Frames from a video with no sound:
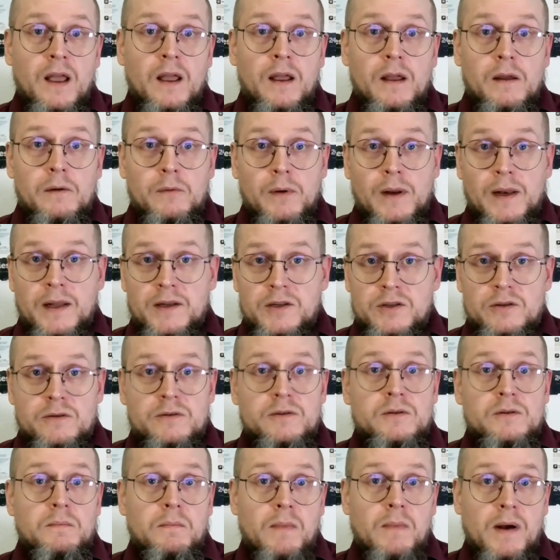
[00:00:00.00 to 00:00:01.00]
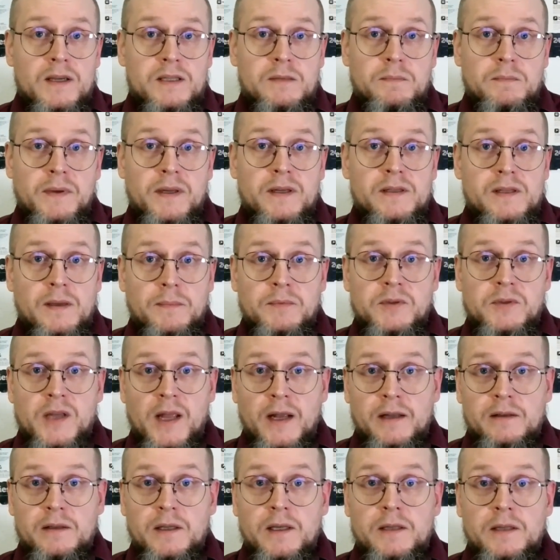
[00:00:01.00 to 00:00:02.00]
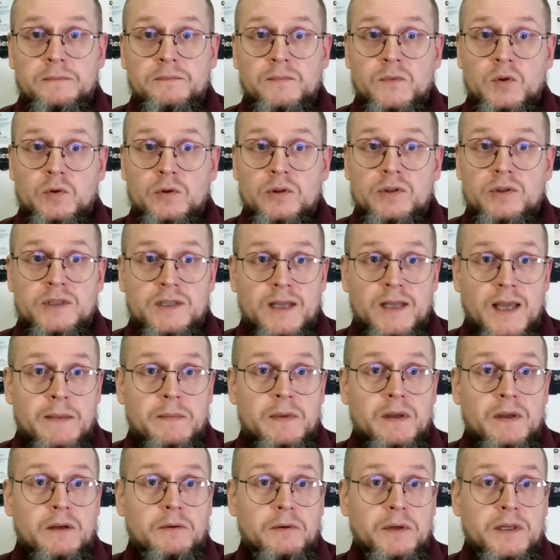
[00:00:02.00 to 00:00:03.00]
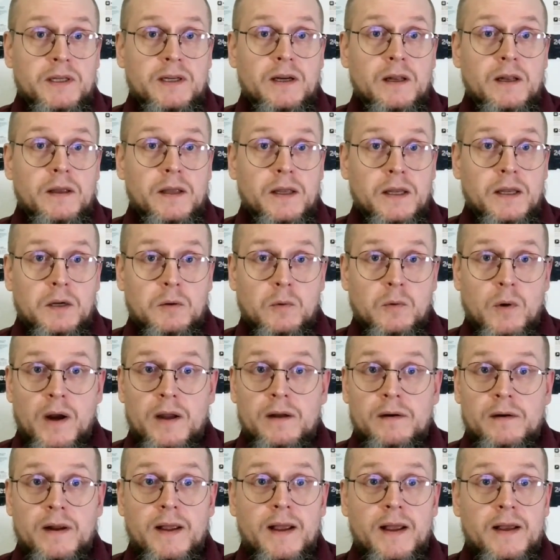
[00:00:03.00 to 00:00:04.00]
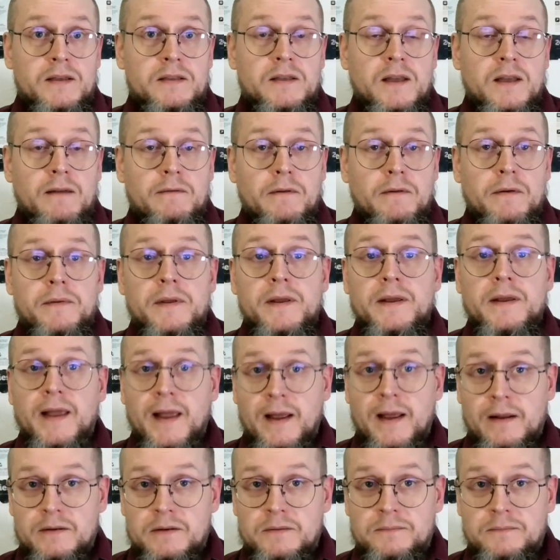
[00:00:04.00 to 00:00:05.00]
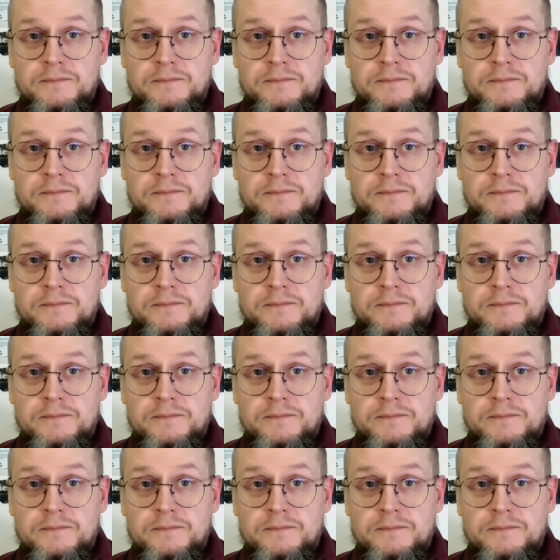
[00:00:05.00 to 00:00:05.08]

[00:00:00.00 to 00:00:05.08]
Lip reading: religions must be subjected to the same critical inquiry as everything else.